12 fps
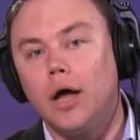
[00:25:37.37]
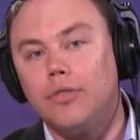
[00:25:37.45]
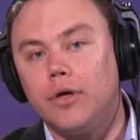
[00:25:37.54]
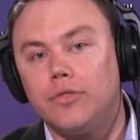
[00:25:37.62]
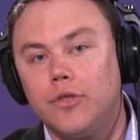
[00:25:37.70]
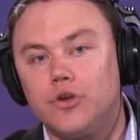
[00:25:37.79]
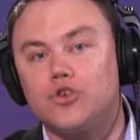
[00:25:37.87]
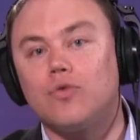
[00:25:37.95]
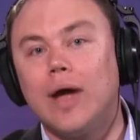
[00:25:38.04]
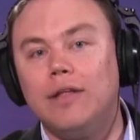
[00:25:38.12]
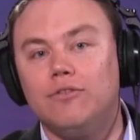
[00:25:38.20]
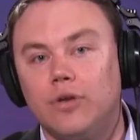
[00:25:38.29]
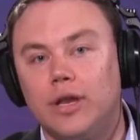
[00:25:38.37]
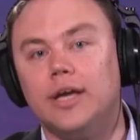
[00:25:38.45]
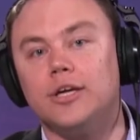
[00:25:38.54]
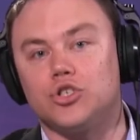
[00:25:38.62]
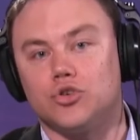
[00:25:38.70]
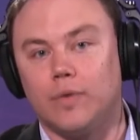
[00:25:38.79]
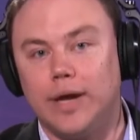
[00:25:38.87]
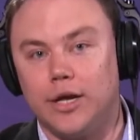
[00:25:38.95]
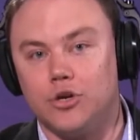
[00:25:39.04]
the the trends in history